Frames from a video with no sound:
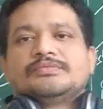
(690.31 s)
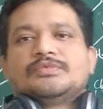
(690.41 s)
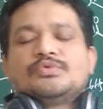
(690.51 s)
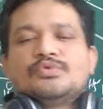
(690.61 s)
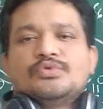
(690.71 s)

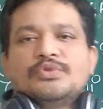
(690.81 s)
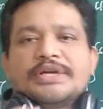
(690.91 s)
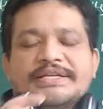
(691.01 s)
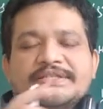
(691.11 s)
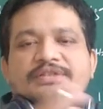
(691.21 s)
2
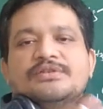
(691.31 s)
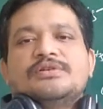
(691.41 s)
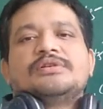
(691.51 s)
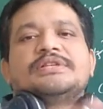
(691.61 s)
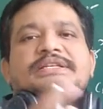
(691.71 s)

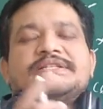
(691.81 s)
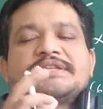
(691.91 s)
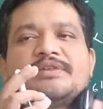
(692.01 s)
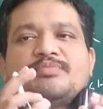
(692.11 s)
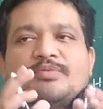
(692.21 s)
hexanol. This
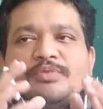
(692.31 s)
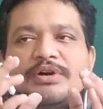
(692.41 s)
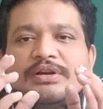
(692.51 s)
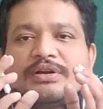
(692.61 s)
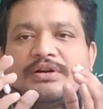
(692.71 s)
type of
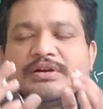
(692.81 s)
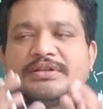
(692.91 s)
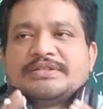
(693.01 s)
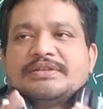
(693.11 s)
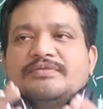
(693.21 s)

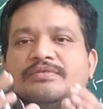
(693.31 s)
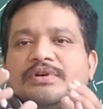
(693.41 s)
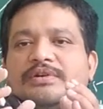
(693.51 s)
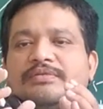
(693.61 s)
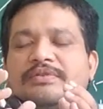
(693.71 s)
alcohols
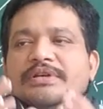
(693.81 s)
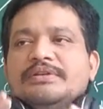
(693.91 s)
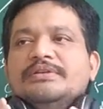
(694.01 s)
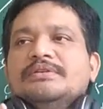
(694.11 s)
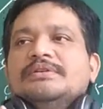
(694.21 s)
involved in
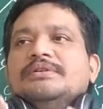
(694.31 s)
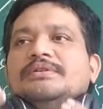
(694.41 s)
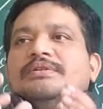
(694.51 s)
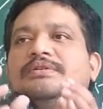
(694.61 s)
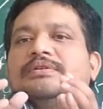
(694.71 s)

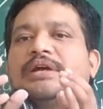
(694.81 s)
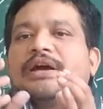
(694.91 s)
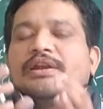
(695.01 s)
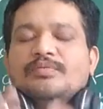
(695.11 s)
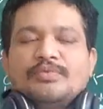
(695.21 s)

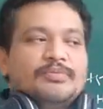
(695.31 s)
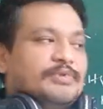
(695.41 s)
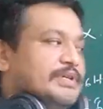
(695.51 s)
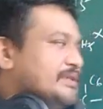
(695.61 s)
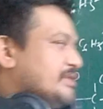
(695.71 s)
Haloform
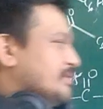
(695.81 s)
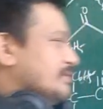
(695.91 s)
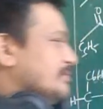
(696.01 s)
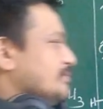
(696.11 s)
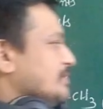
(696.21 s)
test.
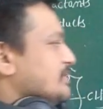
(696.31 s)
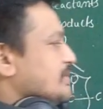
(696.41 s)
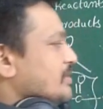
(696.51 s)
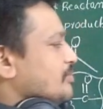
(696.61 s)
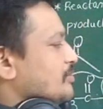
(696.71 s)
This
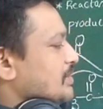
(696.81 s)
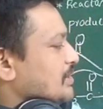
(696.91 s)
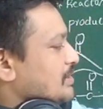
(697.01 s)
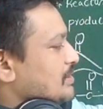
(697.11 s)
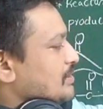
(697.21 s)
type of
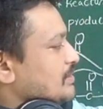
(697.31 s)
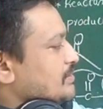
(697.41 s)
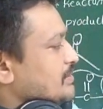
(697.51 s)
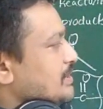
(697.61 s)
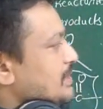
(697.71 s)
alcohols.
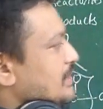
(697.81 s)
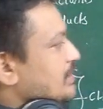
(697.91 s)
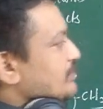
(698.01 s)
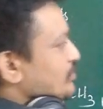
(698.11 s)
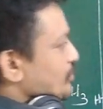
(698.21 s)

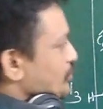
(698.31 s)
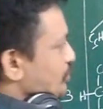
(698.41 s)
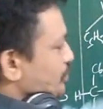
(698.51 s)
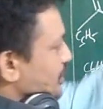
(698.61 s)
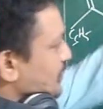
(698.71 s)
This group
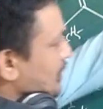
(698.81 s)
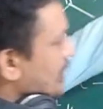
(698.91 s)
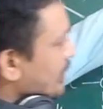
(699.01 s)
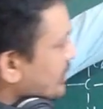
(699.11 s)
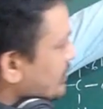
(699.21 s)
in
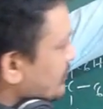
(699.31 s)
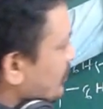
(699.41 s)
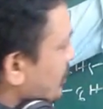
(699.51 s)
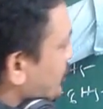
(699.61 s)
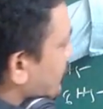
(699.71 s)
R is
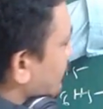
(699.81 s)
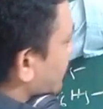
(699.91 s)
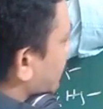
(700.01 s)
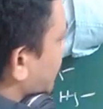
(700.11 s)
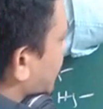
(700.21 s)
whatever it may be the